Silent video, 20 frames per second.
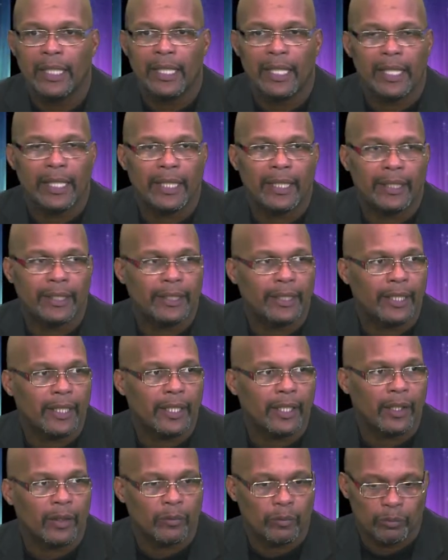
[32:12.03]

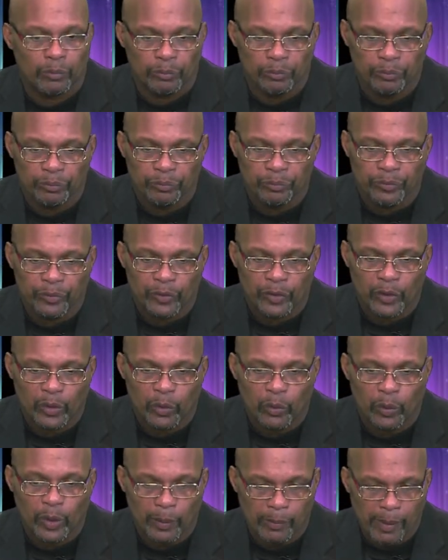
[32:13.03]
And
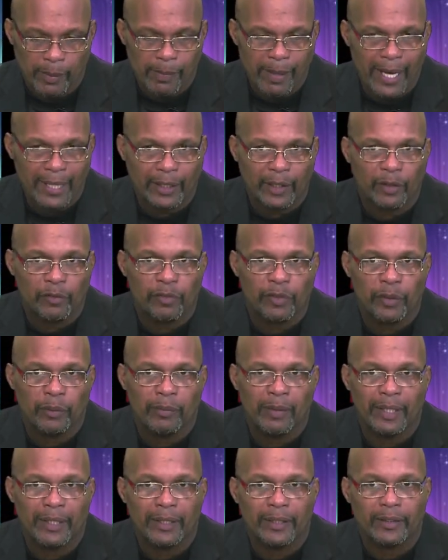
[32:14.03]
we'll be back in a few
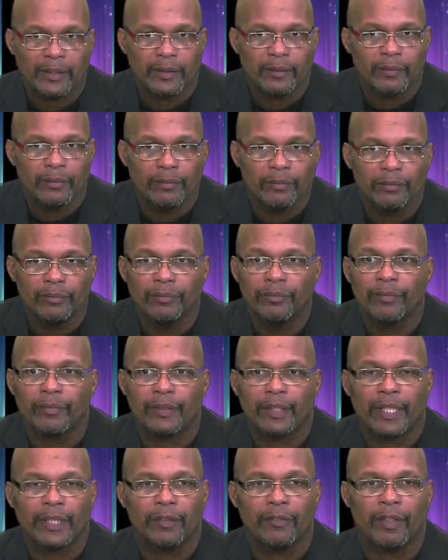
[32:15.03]
minutes.
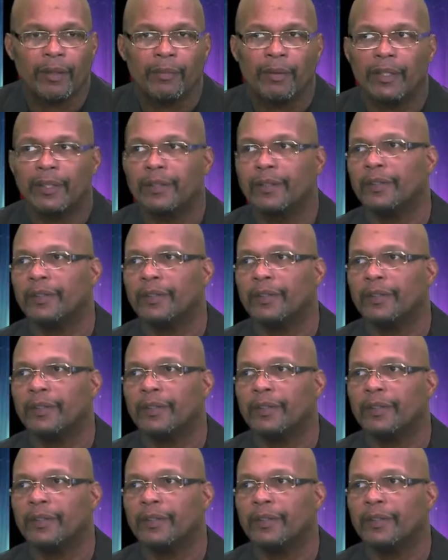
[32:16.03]
Thank you very much.